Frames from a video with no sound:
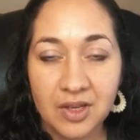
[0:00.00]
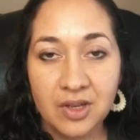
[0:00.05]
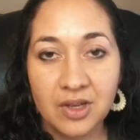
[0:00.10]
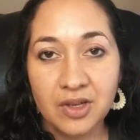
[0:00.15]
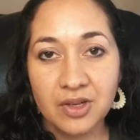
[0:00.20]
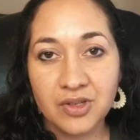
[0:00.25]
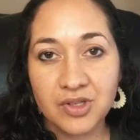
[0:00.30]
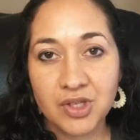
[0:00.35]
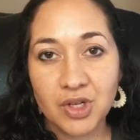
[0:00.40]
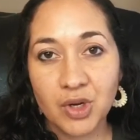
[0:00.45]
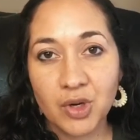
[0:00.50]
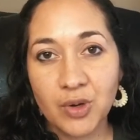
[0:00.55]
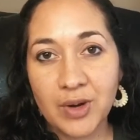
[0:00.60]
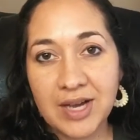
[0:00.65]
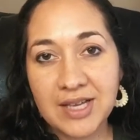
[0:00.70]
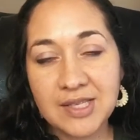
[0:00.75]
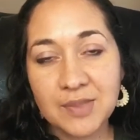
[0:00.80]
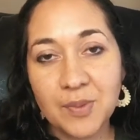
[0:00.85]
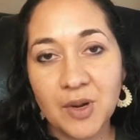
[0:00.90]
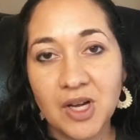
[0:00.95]
So,
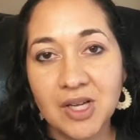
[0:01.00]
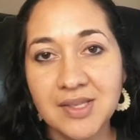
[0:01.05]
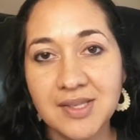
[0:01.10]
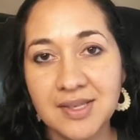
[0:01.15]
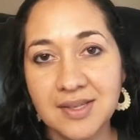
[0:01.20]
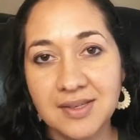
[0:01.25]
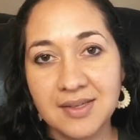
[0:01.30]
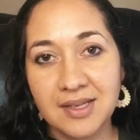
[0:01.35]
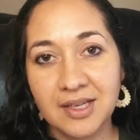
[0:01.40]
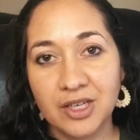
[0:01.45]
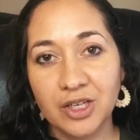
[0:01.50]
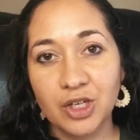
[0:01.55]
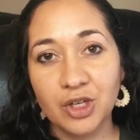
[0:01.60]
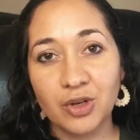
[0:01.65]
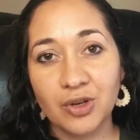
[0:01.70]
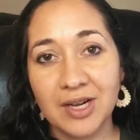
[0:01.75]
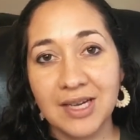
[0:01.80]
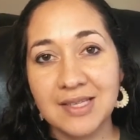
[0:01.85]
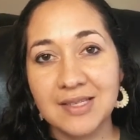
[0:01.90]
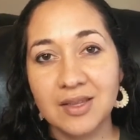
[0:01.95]
as Paul says here,
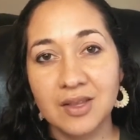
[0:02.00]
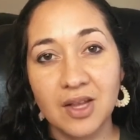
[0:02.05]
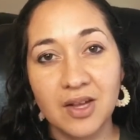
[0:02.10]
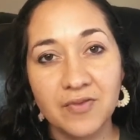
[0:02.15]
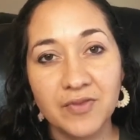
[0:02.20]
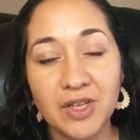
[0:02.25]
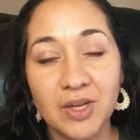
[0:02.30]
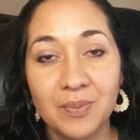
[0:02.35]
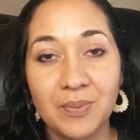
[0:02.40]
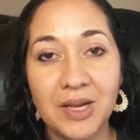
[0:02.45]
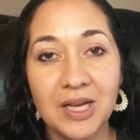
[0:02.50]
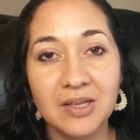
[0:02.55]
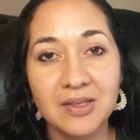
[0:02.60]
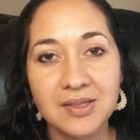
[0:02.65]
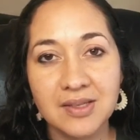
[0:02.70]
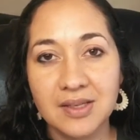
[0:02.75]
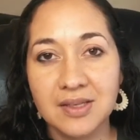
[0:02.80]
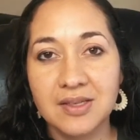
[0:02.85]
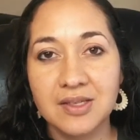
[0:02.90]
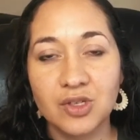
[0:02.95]
Christ's love compels us